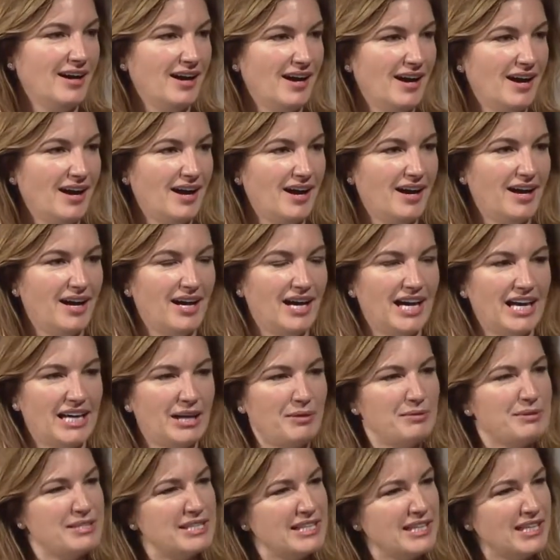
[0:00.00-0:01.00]
And
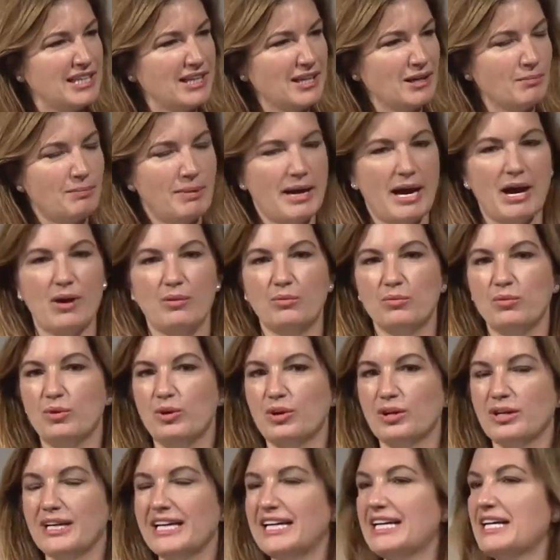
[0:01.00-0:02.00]
I was thinking about what
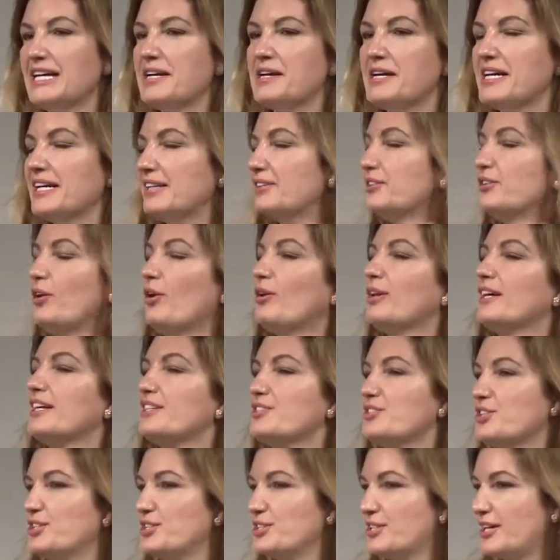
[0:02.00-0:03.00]

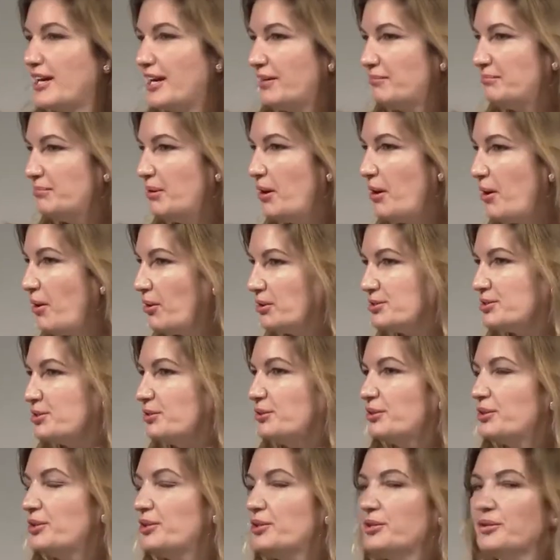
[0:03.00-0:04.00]
knowledge could I impart
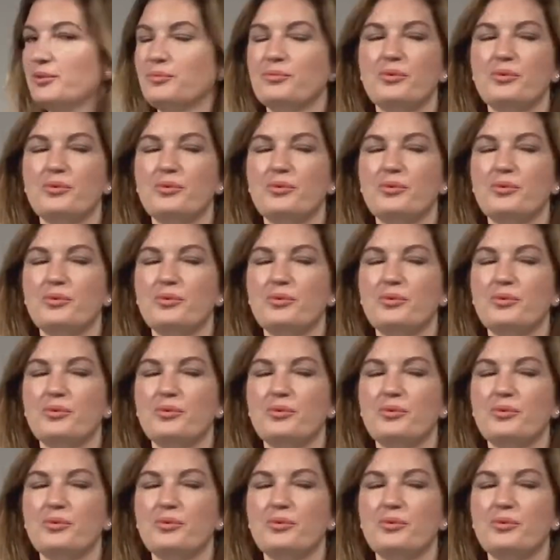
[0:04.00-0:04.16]
on you?